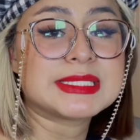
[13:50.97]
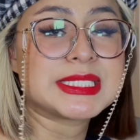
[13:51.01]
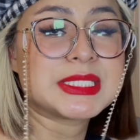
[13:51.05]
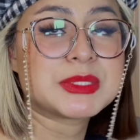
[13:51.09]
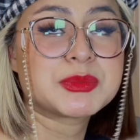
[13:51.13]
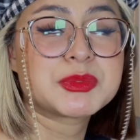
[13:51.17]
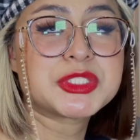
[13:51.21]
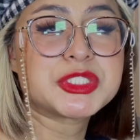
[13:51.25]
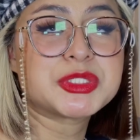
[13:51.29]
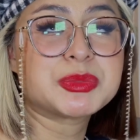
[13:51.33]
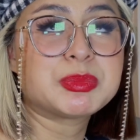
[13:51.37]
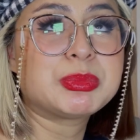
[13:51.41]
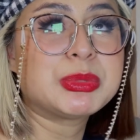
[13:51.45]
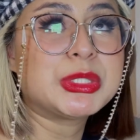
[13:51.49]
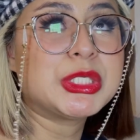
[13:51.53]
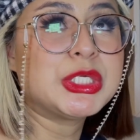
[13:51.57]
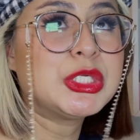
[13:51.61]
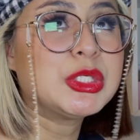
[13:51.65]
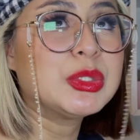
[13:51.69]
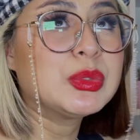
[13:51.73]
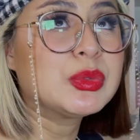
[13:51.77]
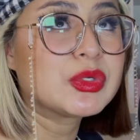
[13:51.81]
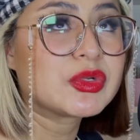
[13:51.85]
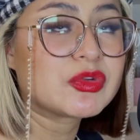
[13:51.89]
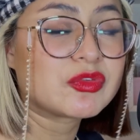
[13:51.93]
It was
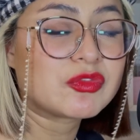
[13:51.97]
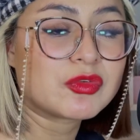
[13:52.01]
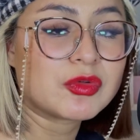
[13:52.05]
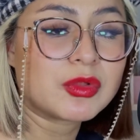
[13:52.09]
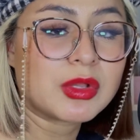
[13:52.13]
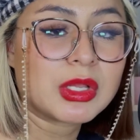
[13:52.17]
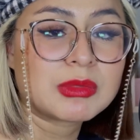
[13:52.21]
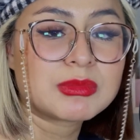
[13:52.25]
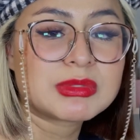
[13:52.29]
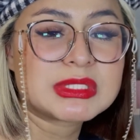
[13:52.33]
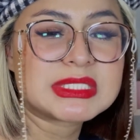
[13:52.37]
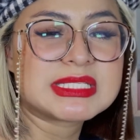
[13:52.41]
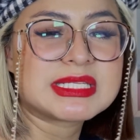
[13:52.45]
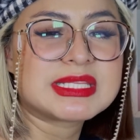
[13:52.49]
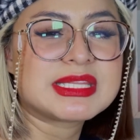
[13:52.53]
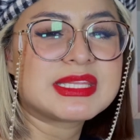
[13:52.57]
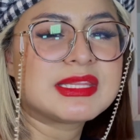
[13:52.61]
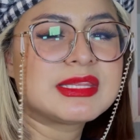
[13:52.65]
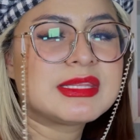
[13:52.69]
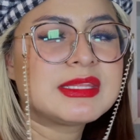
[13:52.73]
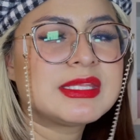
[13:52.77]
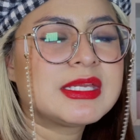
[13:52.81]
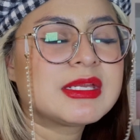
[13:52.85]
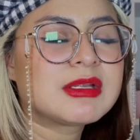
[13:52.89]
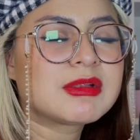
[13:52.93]
beautiful. It was
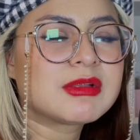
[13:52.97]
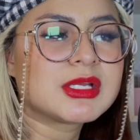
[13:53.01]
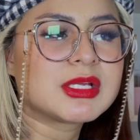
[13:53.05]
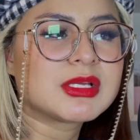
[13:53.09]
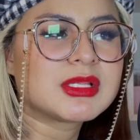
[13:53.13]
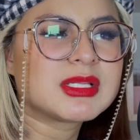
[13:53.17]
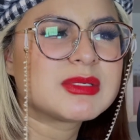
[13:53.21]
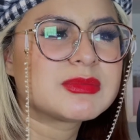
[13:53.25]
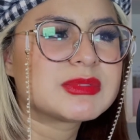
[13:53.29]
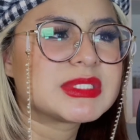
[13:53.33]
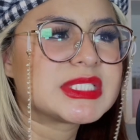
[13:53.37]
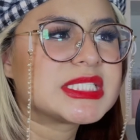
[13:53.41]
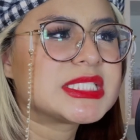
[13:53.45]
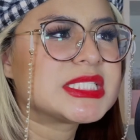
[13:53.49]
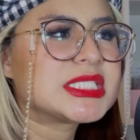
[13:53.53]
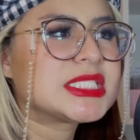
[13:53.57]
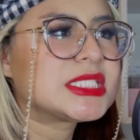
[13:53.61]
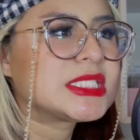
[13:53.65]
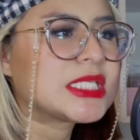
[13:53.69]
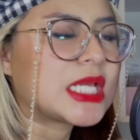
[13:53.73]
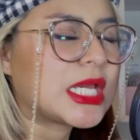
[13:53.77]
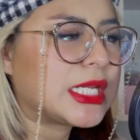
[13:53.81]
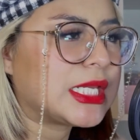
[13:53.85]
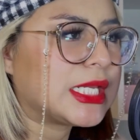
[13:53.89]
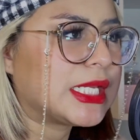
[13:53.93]
ethereal. It was
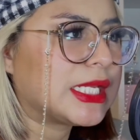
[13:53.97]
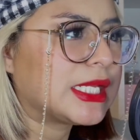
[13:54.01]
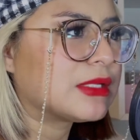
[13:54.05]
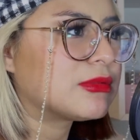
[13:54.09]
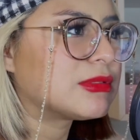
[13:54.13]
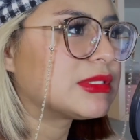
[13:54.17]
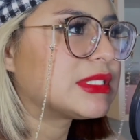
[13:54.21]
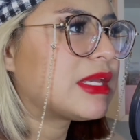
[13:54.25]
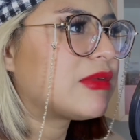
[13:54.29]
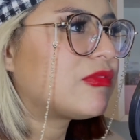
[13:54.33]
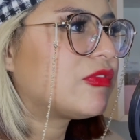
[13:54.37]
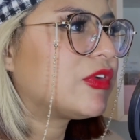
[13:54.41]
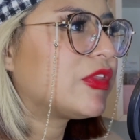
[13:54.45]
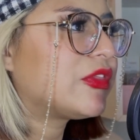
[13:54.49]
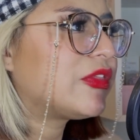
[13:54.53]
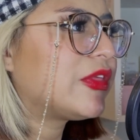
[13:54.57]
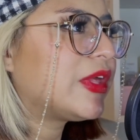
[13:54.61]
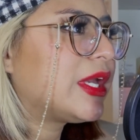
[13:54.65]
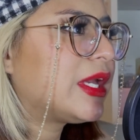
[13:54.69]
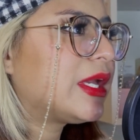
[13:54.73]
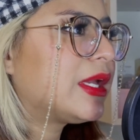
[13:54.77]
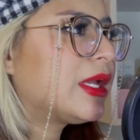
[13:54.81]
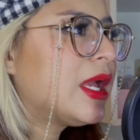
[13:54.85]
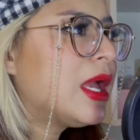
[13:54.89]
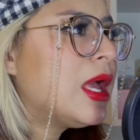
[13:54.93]
stunning. It was
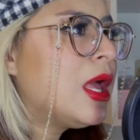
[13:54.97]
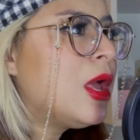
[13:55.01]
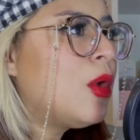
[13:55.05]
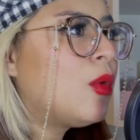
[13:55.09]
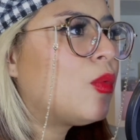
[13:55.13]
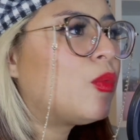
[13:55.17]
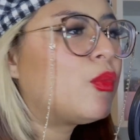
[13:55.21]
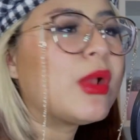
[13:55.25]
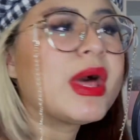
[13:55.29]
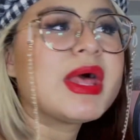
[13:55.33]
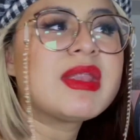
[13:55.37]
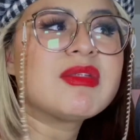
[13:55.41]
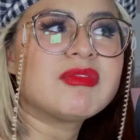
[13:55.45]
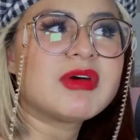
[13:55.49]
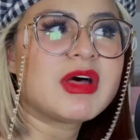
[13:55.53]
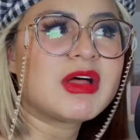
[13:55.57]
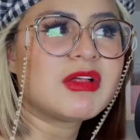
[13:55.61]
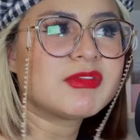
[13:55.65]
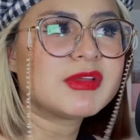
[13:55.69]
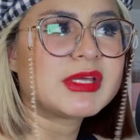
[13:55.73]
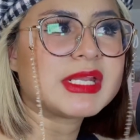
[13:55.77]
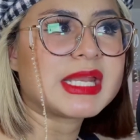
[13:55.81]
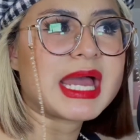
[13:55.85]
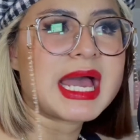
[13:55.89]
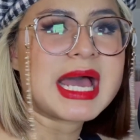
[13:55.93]
everything Red
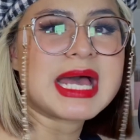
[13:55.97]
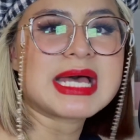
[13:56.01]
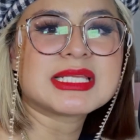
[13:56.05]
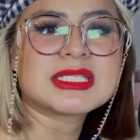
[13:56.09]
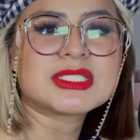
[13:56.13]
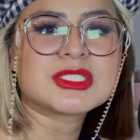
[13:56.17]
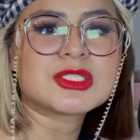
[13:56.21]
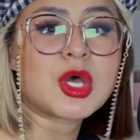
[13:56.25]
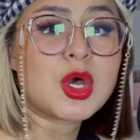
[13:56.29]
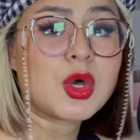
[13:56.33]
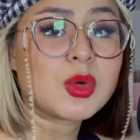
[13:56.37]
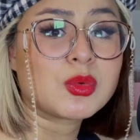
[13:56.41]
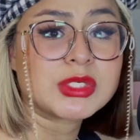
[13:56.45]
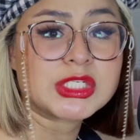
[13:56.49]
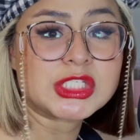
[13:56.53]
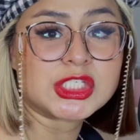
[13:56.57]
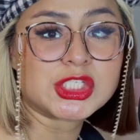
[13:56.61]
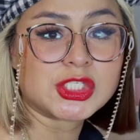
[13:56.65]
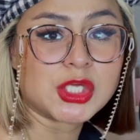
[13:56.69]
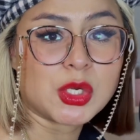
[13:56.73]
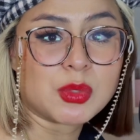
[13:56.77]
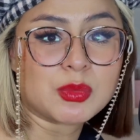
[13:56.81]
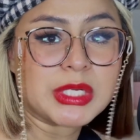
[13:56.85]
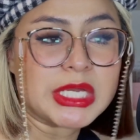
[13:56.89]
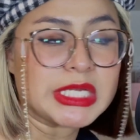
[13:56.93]
Velvet has always
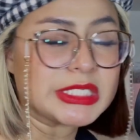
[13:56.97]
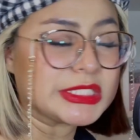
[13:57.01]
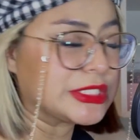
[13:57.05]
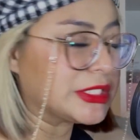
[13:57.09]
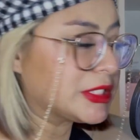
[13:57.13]
shown us.